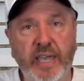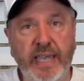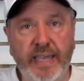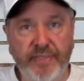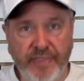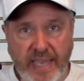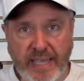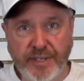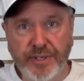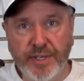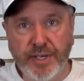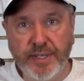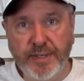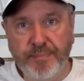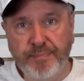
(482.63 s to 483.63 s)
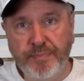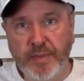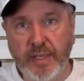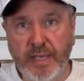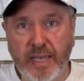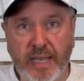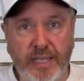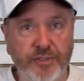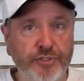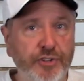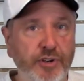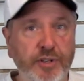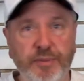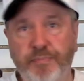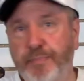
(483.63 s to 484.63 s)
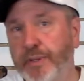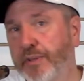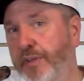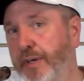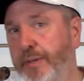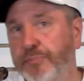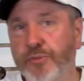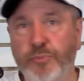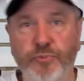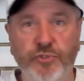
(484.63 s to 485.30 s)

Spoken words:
had that done, I started building up some